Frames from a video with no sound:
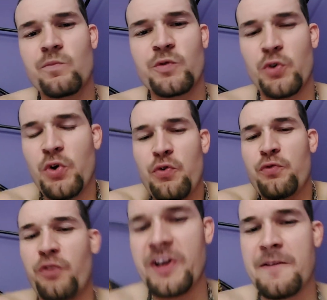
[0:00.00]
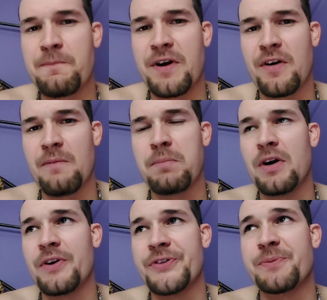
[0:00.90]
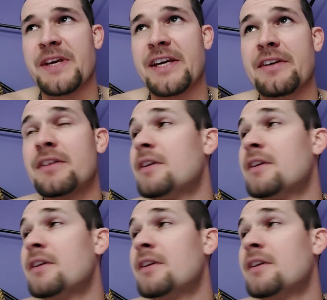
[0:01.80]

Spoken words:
Grow a fucking pair of balls, man.